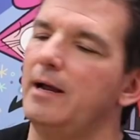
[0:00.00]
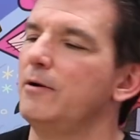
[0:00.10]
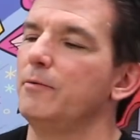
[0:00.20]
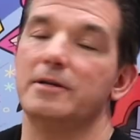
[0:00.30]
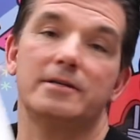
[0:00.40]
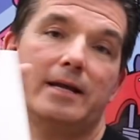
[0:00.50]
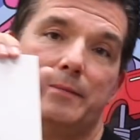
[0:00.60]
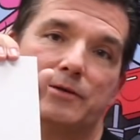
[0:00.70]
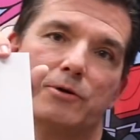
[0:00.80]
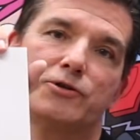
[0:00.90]
I don't know what his
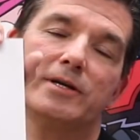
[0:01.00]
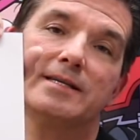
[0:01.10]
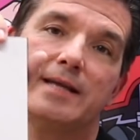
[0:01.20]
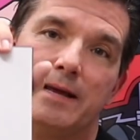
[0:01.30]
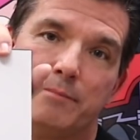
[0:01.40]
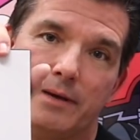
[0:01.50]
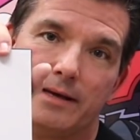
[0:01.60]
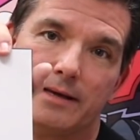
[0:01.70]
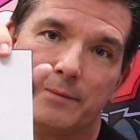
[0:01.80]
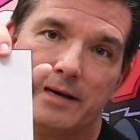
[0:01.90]
name is. What should his name
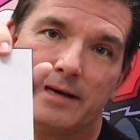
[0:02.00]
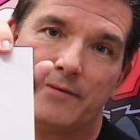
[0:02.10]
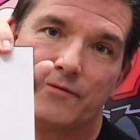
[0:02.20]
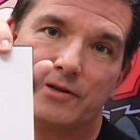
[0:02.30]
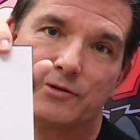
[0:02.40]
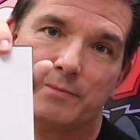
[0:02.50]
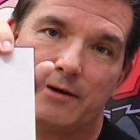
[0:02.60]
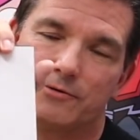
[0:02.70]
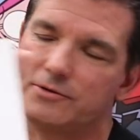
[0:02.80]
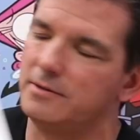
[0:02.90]
be? Give me a name for this
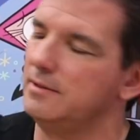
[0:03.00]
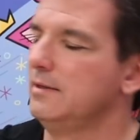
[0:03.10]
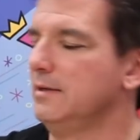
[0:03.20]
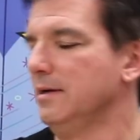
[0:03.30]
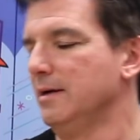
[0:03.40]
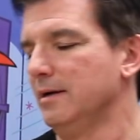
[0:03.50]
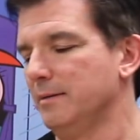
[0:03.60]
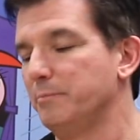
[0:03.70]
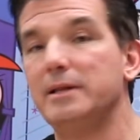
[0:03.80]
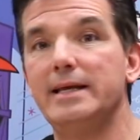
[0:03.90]
mouse.
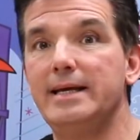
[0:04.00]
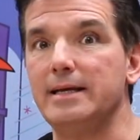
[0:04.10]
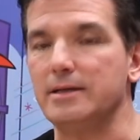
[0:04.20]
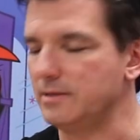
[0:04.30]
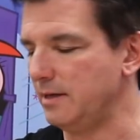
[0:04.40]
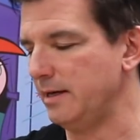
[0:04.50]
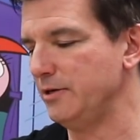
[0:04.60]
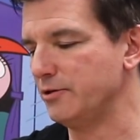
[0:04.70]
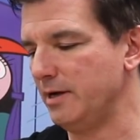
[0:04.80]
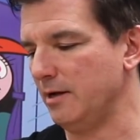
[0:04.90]
Please, I
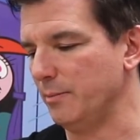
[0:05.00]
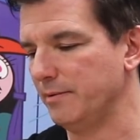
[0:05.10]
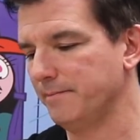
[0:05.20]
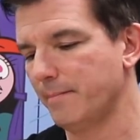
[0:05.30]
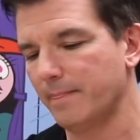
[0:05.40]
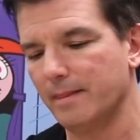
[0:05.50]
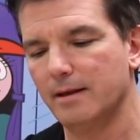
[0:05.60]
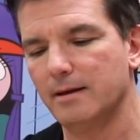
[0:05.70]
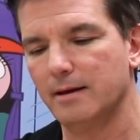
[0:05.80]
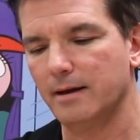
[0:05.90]
need your help.
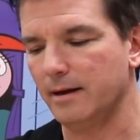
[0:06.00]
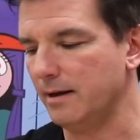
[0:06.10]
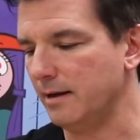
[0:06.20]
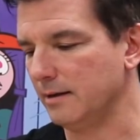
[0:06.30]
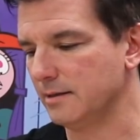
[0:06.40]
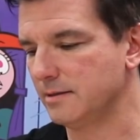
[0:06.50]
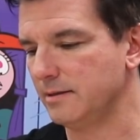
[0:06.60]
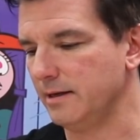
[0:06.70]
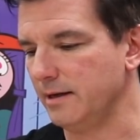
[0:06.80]
And let's see.